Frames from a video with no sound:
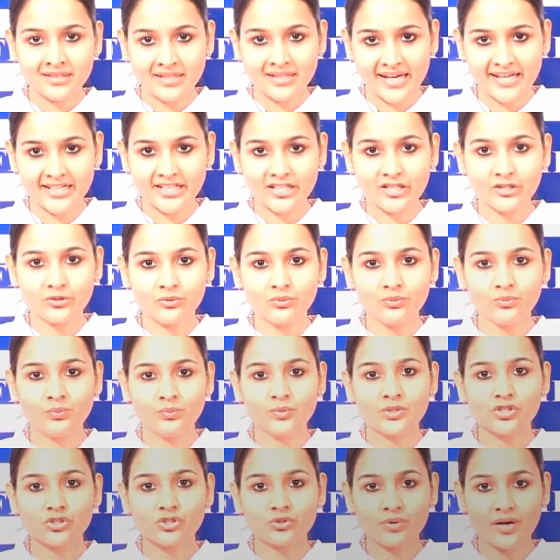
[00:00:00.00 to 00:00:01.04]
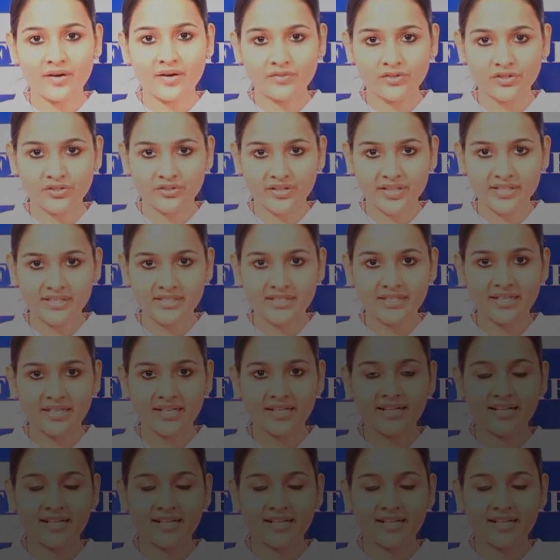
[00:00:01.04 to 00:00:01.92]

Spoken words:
Thank you. Wish you have a great day